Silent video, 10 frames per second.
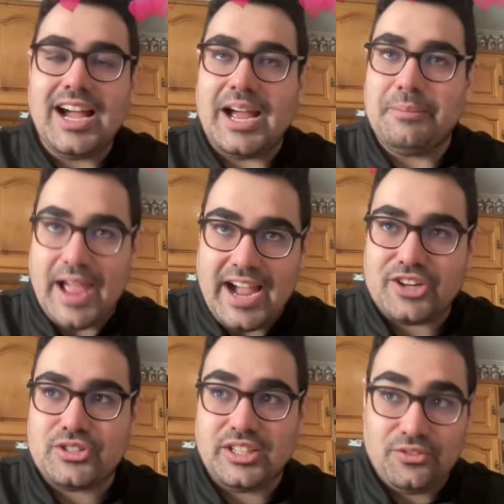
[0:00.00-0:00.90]
I'm
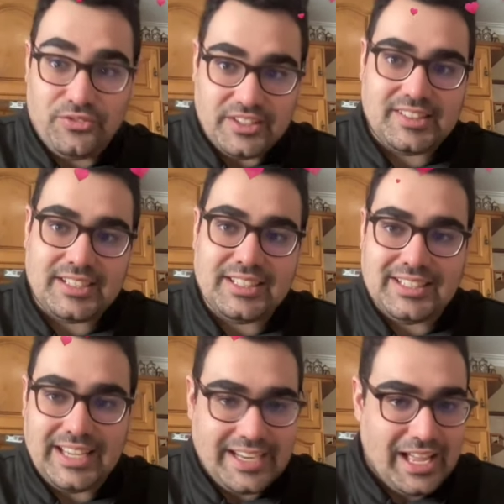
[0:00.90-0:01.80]
actually physically
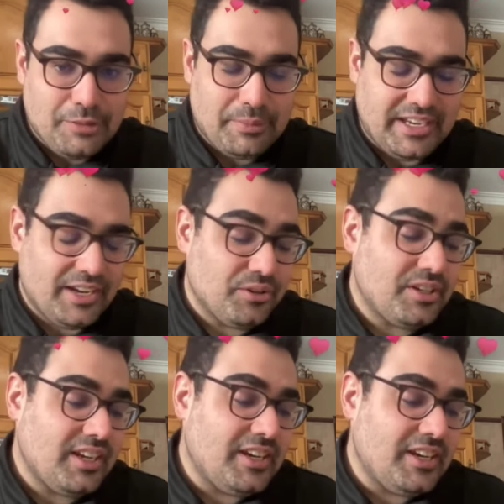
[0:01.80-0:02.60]
like helping out.